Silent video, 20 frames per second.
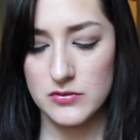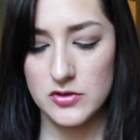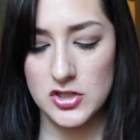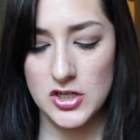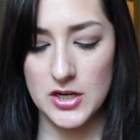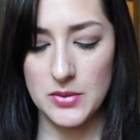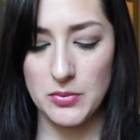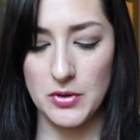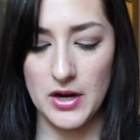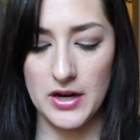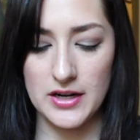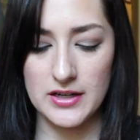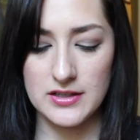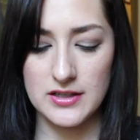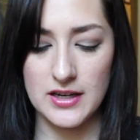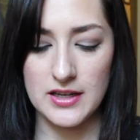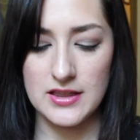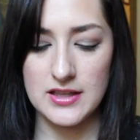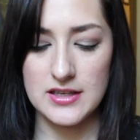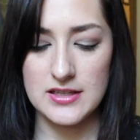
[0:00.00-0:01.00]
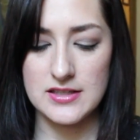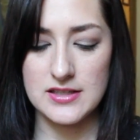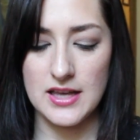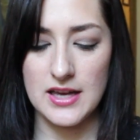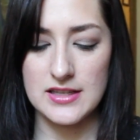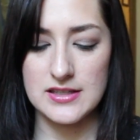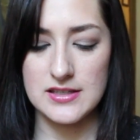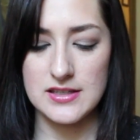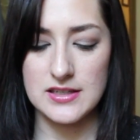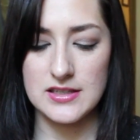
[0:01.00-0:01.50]
cheek product like this
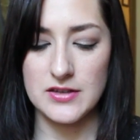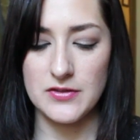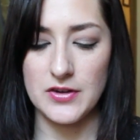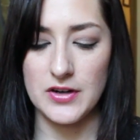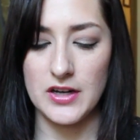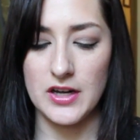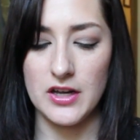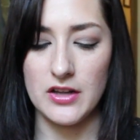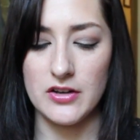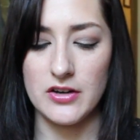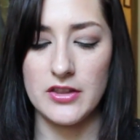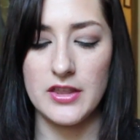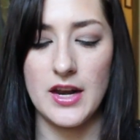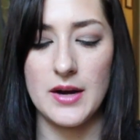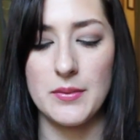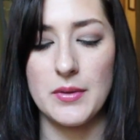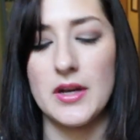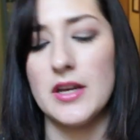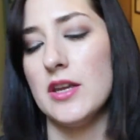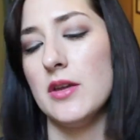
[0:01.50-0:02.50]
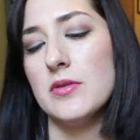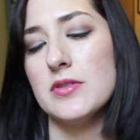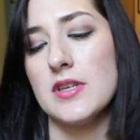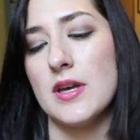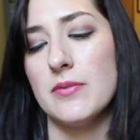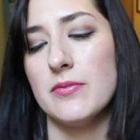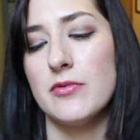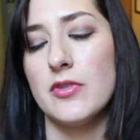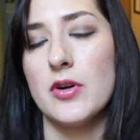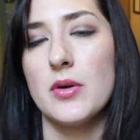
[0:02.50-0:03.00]
that's a different color that I'm going to use
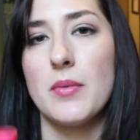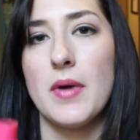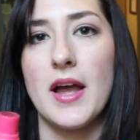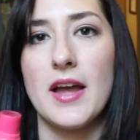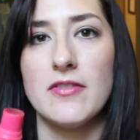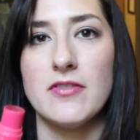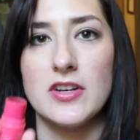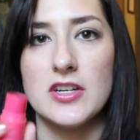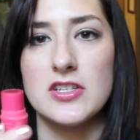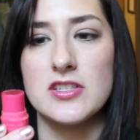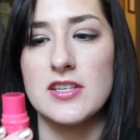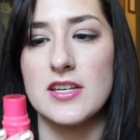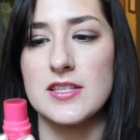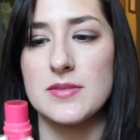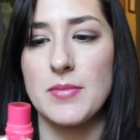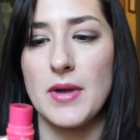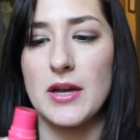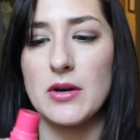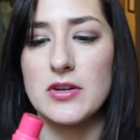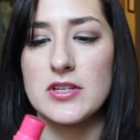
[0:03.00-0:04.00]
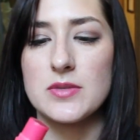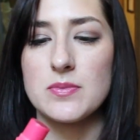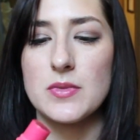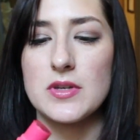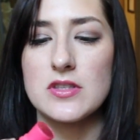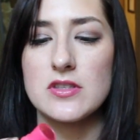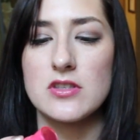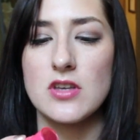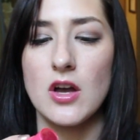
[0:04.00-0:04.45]
up for my finished 6 by Christmas.